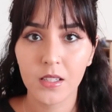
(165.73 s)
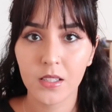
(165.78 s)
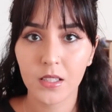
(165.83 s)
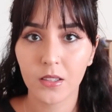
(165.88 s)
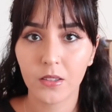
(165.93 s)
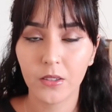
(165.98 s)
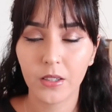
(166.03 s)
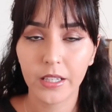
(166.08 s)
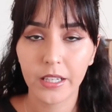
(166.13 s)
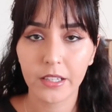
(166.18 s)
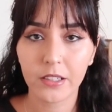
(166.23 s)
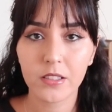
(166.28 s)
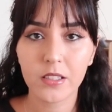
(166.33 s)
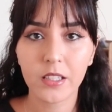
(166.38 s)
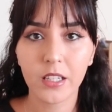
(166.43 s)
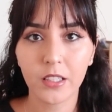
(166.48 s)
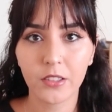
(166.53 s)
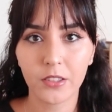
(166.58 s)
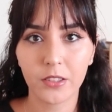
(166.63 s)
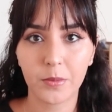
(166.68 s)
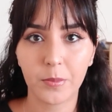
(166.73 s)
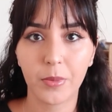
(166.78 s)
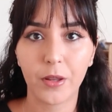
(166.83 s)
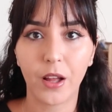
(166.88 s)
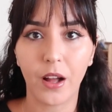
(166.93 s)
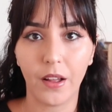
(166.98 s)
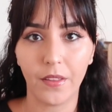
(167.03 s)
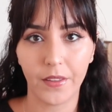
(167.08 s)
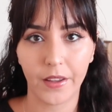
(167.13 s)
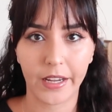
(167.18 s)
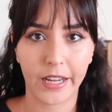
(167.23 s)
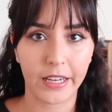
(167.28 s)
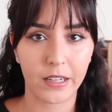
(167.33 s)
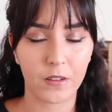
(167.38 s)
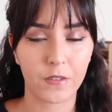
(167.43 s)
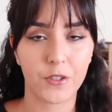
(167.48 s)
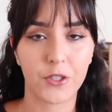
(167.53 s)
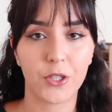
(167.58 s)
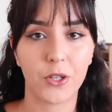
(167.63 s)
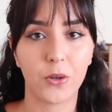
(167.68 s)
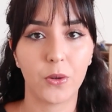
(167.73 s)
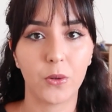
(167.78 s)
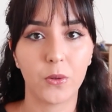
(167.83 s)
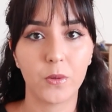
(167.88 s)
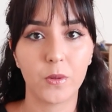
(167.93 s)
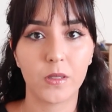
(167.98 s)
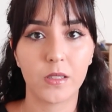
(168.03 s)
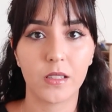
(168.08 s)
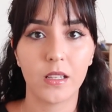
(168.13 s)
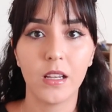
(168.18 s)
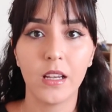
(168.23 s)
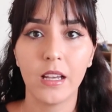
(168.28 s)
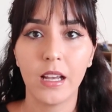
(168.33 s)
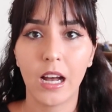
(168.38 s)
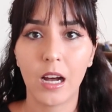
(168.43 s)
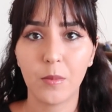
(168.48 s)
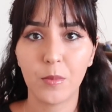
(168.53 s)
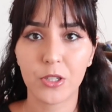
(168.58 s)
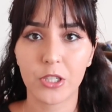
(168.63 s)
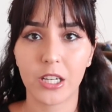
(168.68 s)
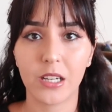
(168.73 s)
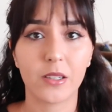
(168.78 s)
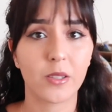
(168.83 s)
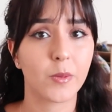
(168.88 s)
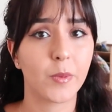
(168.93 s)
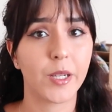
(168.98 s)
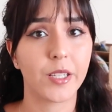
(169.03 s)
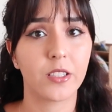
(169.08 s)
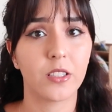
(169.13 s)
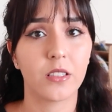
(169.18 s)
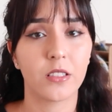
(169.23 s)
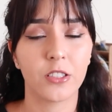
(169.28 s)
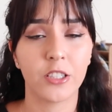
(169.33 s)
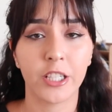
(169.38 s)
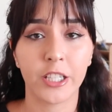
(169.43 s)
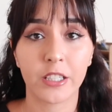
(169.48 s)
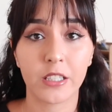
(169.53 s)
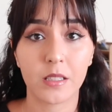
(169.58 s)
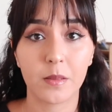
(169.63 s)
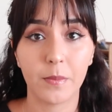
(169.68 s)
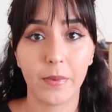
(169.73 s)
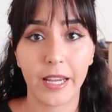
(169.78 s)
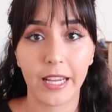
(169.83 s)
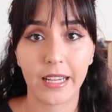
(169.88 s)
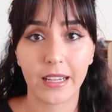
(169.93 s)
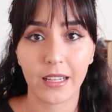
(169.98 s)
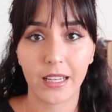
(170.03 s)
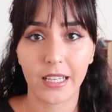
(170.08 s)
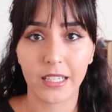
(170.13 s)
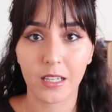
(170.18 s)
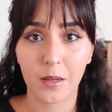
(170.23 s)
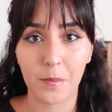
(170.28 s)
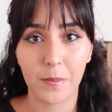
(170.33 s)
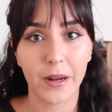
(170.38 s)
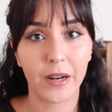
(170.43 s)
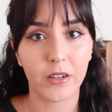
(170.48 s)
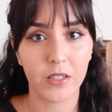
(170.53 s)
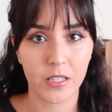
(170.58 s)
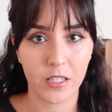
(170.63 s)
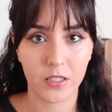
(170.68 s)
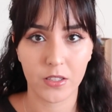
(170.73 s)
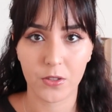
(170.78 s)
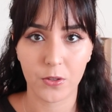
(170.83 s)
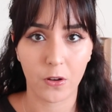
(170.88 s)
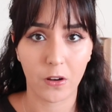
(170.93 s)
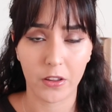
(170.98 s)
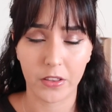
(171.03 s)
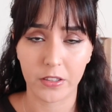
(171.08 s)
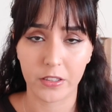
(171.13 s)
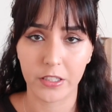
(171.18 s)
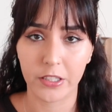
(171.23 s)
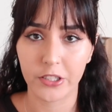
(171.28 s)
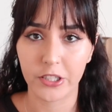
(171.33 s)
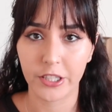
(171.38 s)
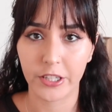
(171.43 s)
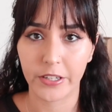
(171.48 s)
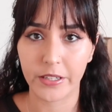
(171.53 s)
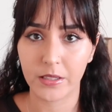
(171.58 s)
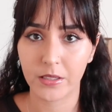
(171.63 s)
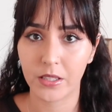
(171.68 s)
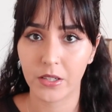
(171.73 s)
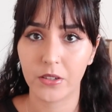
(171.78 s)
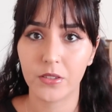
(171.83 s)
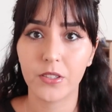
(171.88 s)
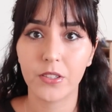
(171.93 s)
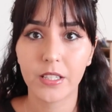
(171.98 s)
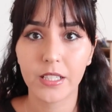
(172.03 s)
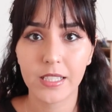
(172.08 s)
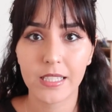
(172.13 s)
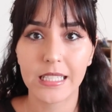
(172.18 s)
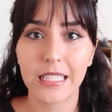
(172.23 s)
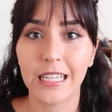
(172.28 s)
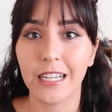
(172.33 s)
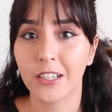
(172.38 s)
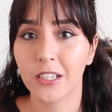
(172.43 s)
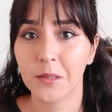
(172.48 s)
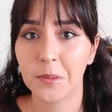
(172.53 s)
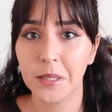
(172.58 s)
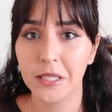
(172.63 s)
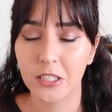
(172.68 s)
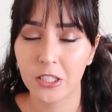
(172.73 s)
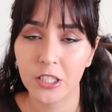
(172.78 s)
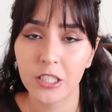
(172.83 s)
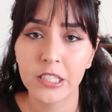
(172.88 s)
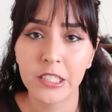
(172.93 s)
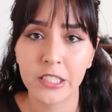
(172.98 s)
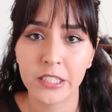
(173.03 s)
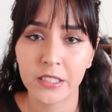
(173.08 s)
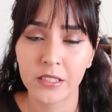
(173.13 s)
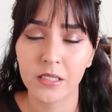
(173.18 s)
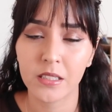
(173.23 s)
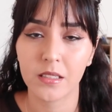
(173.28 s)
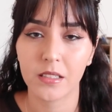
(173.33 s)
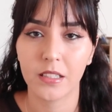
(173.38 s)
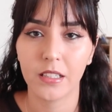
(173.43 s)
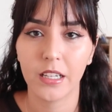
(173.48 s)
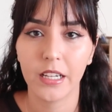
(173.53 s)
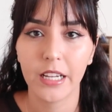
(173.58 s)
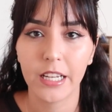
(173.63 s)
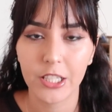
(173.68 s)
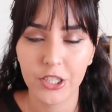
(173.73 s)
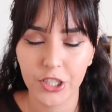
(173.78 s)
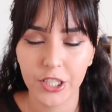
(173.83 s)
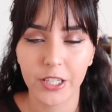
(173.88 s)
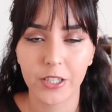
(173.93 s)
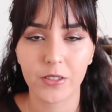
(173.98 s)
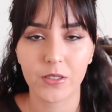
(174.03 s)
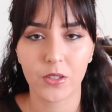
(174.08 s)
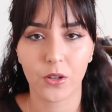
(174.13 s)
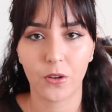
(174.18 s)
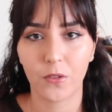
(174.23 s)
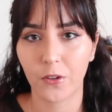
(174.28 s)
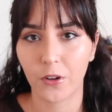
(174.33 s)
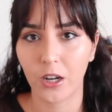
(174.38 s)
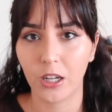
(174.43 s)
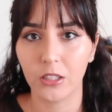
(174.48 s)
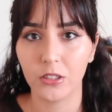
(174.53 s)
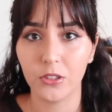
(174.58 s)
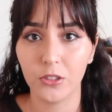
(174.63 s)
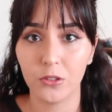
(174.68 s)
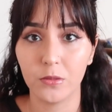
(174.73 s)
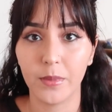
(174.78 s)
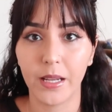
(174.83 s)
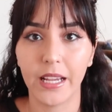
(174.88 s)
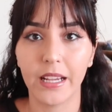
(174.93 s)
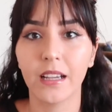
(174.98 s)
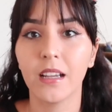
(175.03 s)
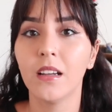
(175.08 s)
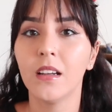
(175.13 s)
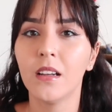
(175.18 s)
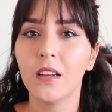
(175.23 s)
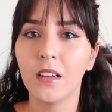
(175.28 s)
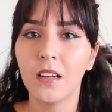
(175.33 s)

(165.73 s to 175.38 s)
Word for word: So here's another plot that kind of shows how much aerospace engineers make in comparison to other engineers. So as you can see, aerospace engineers engineers overall do make